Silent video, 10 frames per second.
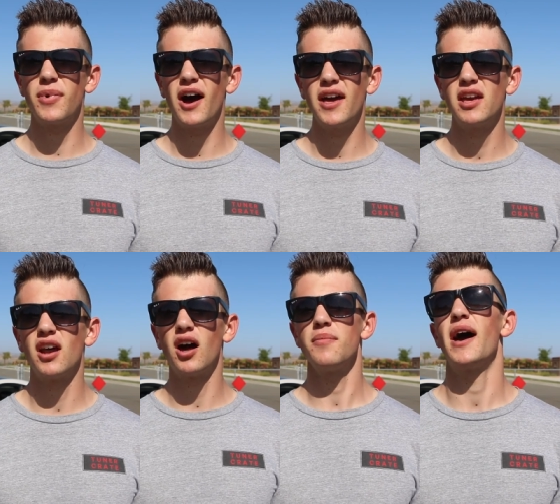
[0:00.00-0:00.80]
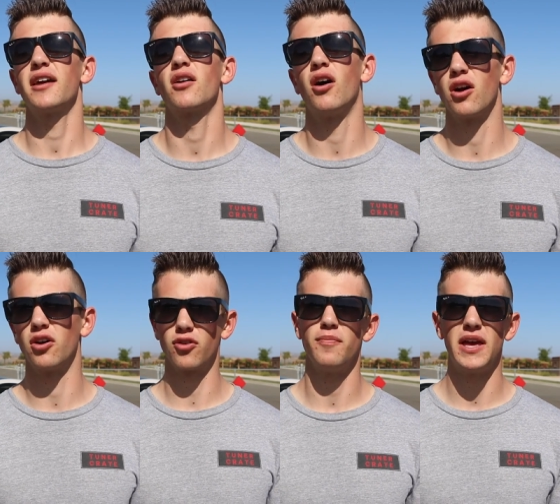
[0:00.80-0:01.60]
to buy an automatic car
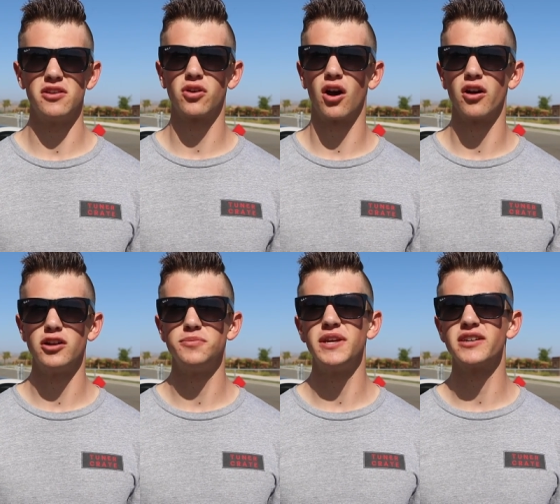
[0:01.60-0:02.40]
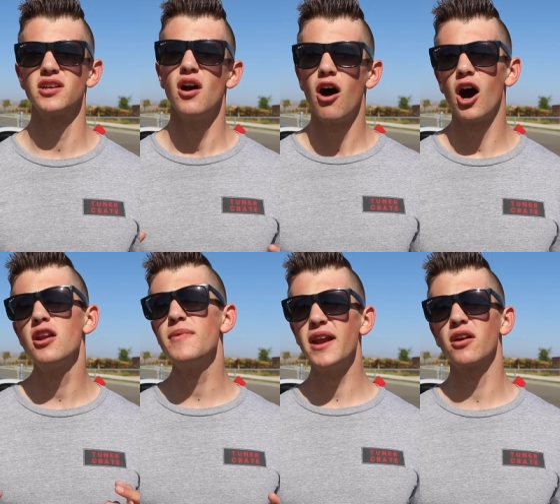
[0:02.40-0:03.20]
over a manual car is because
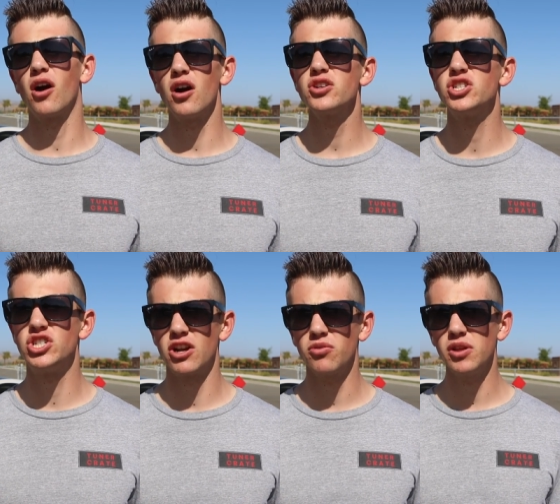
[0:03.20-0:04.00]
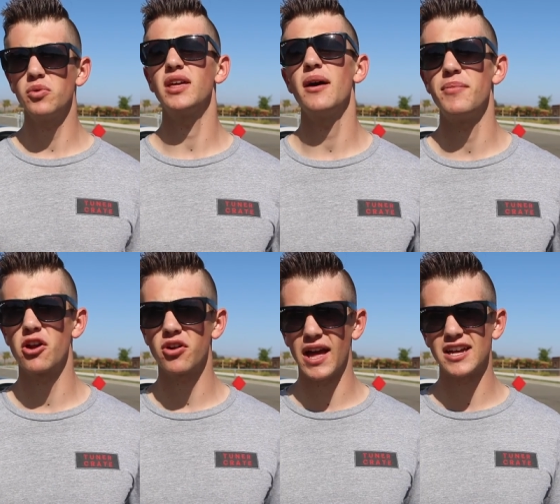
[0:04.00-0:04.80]
automatic cars generally would get
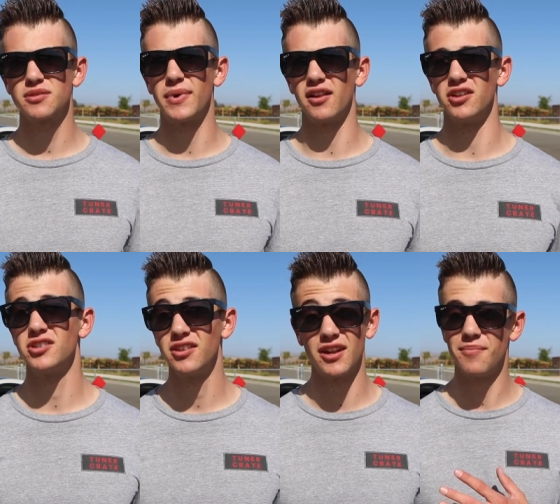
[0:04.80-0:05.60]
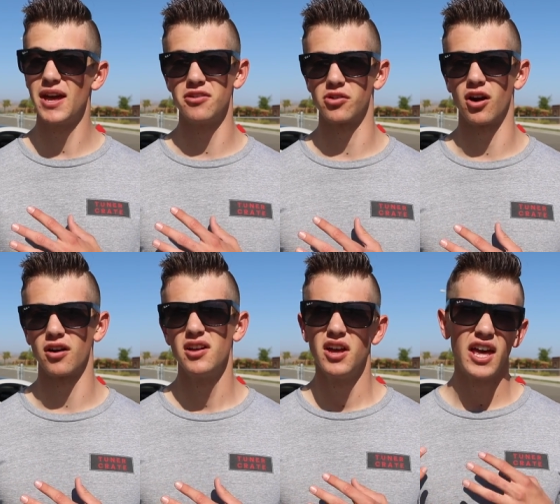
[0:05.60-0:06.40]
better gas mileage than a manual
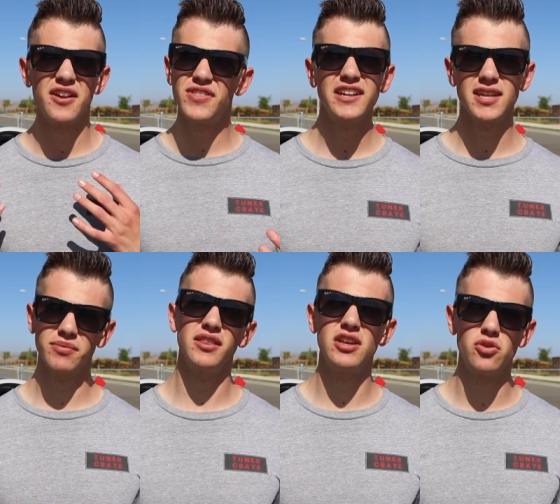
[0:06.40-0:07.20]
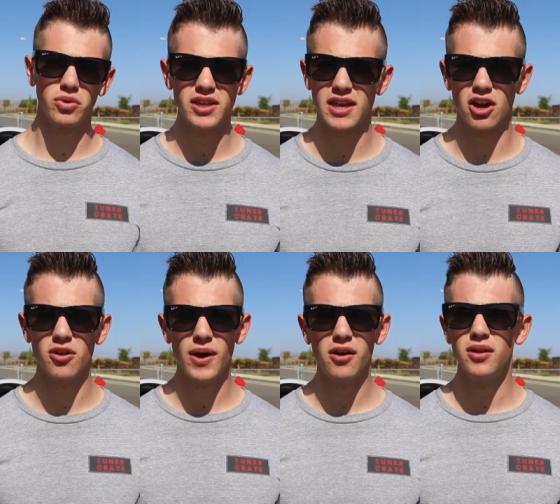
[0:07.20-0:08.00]
car. And if that's something that you really care
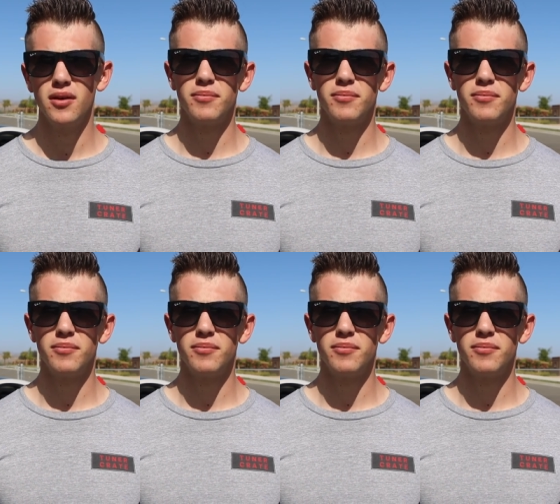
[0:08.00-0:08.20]
about,